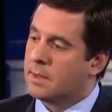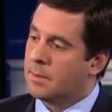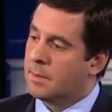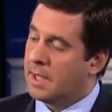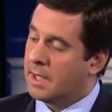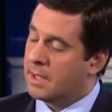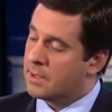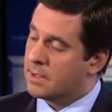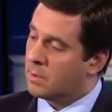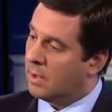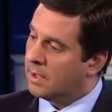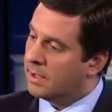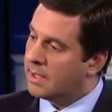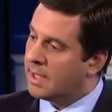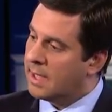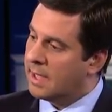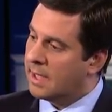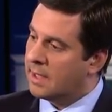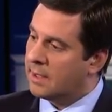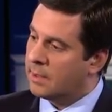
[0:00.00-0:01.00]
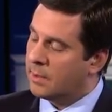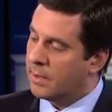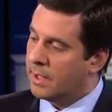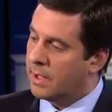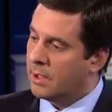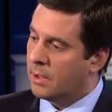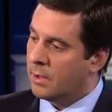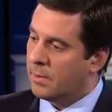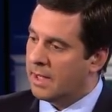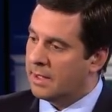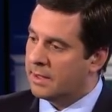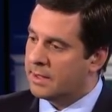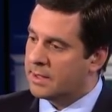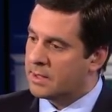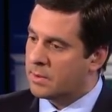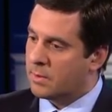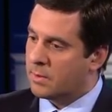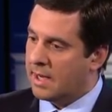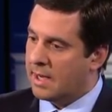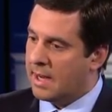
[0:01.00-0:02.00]
Because one thing that we know about
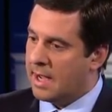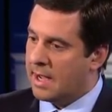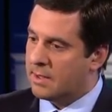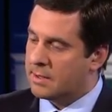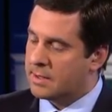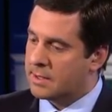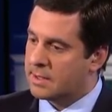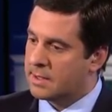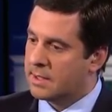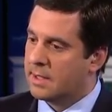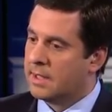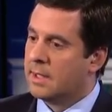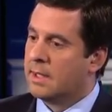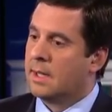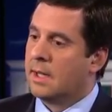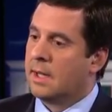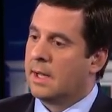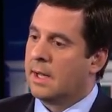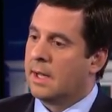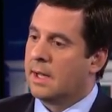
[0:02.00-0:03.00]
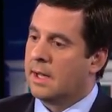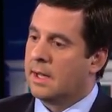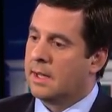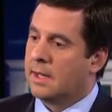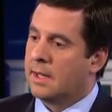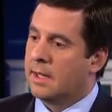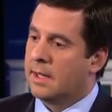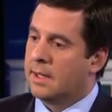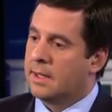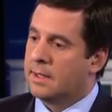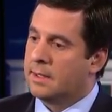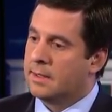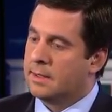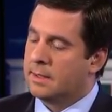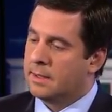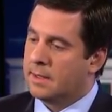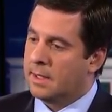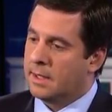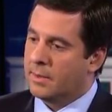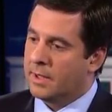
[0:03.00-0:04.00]
this White House,
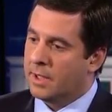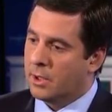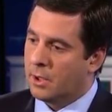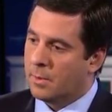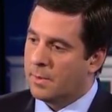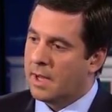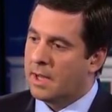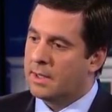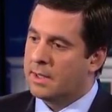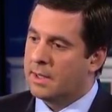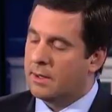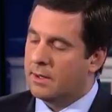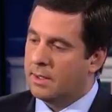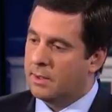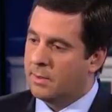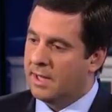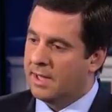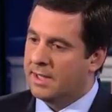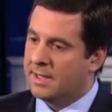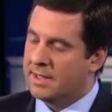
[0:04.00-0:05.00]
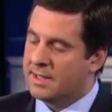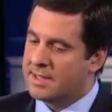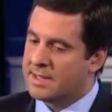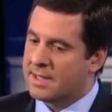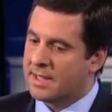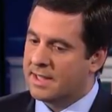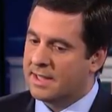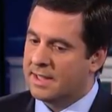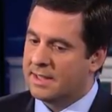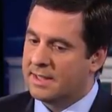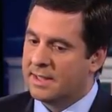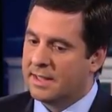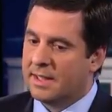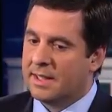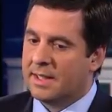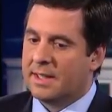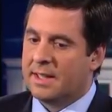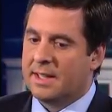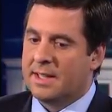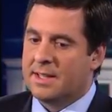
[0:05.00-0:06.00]
and we know about Harry Reid in the Senate,
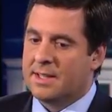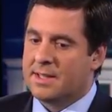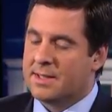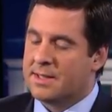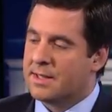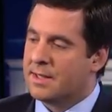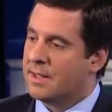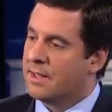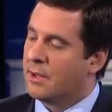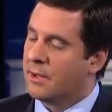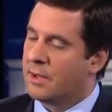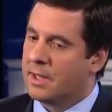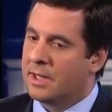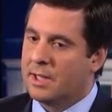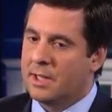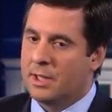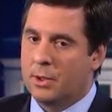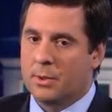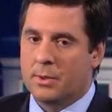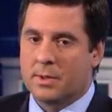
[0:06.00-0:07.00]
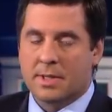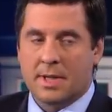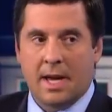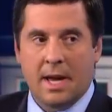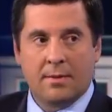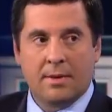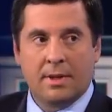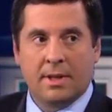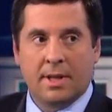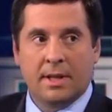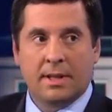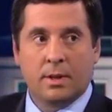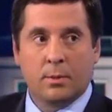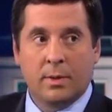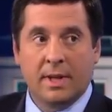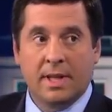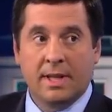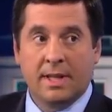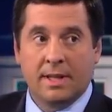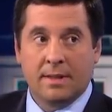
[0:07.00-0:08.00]
is they're going to use everything that
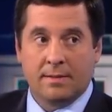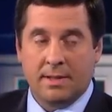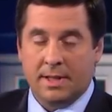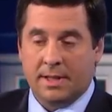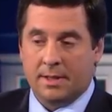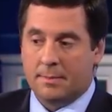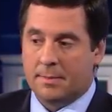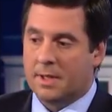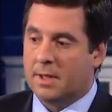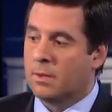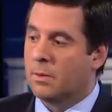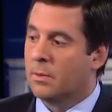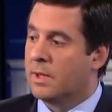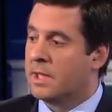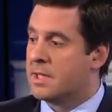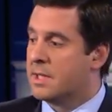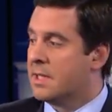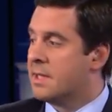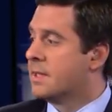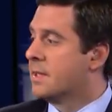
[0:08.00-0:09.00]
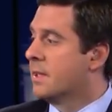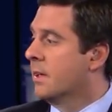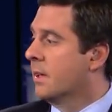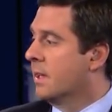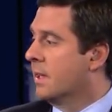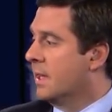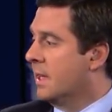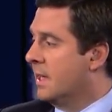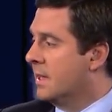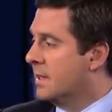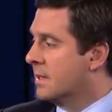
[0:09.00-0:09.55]
we give them, which is they're going to